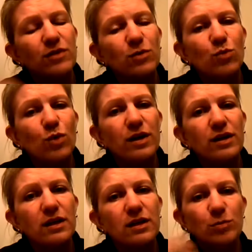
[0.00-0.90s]
and what
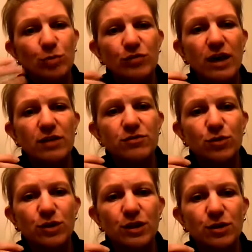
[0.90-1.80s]
it can provide
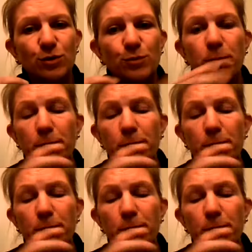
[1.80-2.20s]
for you,